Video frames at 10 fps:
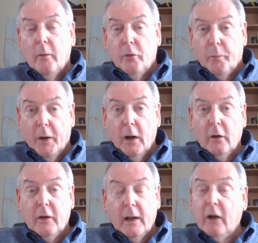
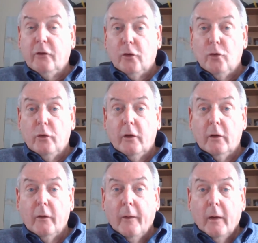prepared and
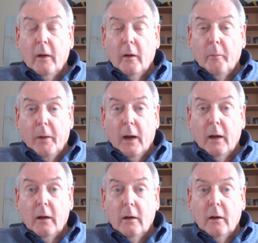executed
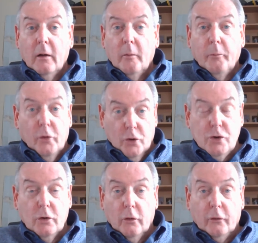by
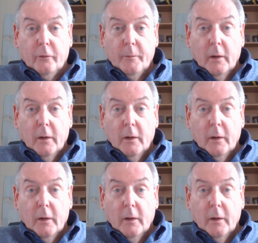parishioners.